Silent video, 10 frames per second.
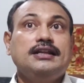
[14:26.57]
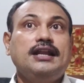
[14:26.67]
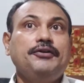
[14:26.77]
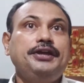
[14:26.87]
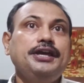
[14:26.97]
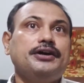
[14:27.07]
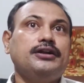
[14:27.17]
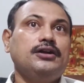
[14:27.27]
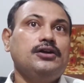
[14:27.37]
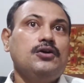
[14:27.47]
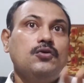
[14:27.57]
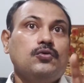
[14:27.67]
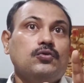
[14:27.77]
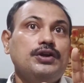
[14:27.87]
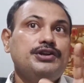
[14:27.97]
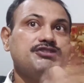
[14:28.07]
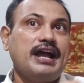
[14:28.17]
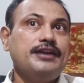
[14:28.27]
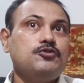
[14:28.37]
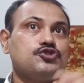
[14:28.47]
Now here we will
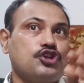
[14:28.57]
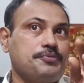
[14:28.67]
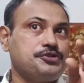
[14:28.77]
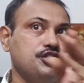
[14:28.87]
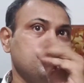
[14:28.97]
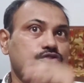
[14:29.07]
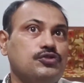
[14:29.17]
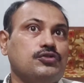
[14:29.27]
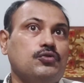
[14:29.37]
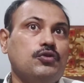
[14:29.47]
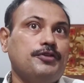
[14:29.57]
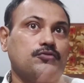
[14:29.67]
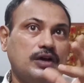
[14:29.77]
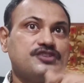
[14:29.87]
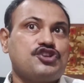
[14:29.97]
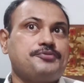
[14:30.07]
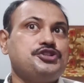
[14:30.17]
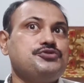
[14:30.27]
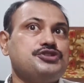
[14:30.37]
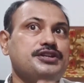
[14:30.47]
try to go for one
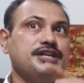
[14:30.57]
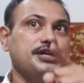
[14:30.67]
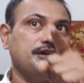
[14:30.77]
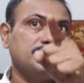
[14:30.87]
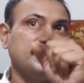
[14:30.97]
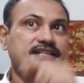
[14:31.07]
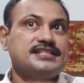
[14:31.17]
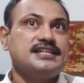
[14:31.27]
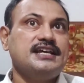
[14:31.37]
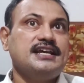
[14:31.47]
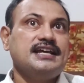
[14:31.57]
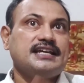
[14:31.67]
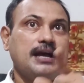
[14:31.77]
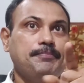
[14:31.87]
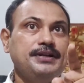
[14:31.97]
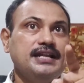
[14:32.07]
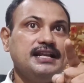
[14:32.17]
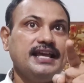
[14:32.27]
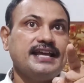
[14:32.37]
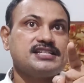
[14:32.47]
substitution here, that is
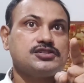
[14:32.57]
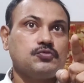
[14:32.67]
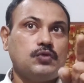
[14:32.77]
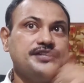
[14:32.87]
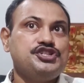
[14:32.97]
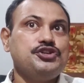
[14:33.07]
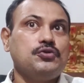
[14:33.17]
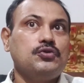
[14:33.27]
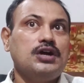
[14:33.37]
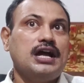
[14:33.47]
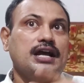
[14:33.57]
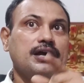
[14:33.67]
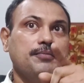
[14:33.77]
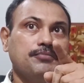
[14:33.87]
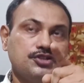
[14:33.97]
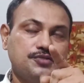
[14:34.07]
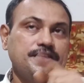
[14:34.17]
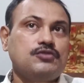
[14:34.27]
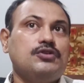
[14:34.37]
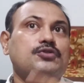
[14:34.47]
capital X10 must
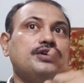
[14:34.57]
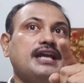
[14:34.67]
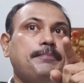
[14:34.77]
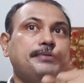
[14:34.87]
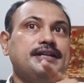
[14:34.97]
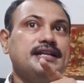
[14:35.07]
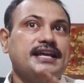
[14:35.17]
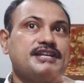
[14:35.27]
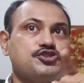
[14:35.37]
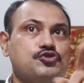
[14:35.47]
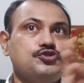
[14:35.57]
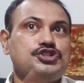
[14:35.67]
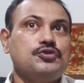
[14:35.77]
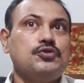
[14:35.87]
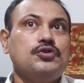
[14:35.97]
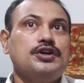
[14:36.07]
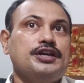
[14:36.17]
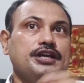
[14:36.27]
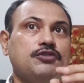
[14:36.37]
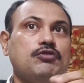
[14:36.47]
be equal to capital X20
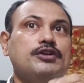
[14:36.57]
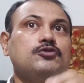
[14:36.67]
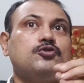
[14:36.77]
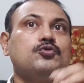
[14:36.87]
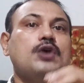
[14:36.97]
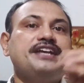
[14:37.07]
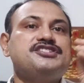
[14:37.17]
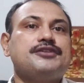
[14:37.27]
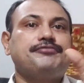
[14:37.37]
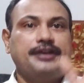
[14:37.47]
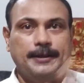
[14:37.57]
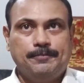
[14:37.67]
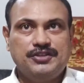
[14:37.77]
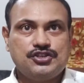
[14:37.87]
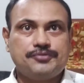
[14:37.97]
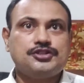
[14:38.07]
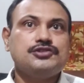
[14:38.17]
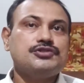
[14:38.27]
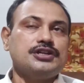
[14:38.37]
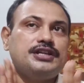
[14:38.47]
equal to twice of A. The
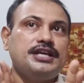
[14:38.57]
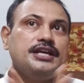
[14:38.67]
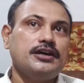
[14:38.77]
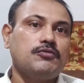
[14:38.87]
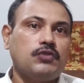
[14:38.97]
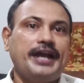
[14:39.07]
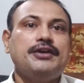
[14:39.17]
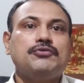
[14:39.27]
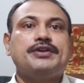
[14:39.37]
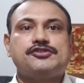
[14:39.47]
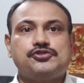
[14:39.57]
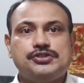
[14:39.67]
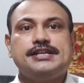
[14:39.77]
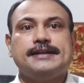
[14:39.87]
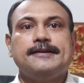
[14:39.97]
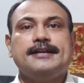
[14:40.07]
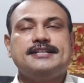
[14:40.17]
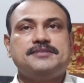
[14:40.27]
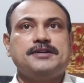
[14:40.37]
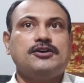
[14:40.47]
substitution here, why we are choosing
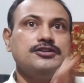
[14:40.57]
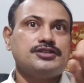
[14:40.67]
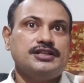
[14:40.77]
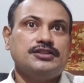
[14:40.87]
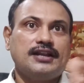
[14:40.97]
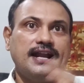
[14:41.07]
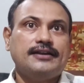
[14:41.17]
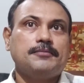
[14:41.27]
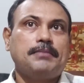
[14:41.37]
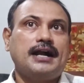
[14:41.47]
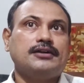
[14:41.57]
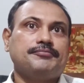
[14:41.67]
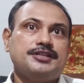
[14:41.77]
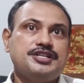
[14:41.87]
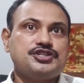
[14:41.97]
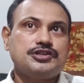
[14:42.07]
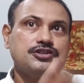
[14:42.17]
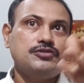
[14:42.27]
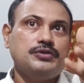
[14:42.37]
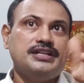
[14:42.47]
it is because in the latter part of the
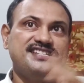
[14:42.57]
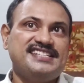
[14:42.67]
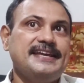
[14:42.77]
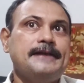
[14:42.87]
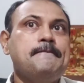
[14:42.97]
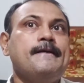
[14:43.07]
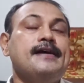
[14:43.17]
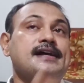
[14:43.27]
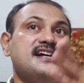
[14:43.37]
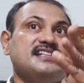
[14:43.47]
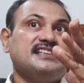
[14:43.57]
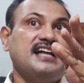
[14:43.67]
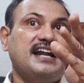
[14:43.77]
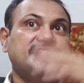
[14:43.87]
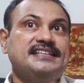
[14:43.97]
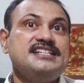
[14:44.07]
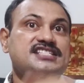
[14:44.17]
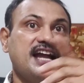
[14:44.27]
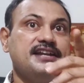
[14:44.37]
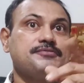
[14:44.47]
discussion we will see that
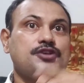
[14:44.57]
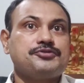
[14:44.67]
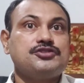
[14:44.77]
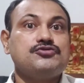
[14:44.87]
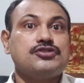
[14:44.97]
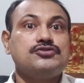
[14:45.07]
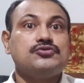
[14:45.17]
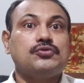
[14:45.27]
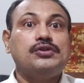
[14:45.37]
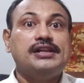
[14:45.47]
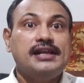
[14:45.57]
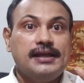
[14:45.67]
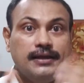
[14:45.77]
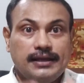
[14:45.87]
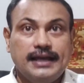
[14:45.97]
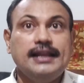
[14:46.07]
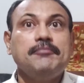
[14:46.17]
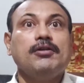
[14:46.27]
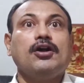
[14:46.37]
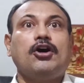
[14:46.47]
these kind of substitutions will
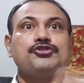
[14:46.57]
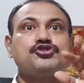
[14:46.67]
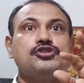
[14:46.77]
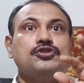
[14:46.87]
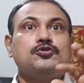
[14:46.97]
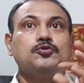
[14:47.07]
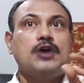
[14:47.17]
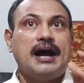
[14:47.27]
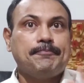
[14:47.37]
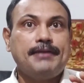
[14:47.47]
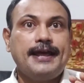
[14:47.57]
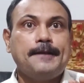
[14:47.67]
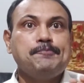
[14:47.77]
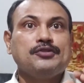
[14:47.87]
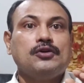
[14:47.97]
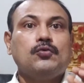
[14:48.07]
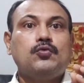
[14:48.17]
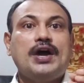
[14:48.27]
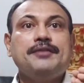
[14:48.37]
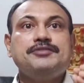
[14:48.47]
enable us to apply
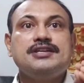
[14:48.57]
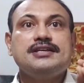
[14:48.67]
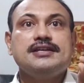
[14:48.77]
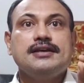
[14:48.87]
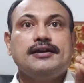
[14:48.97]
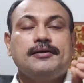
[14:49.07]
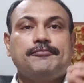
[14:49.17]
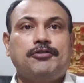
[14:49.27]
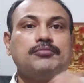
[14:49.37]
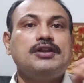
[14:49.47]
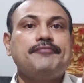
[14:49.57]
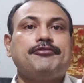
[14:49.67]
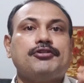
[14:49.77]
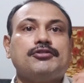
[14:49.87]
one of the formula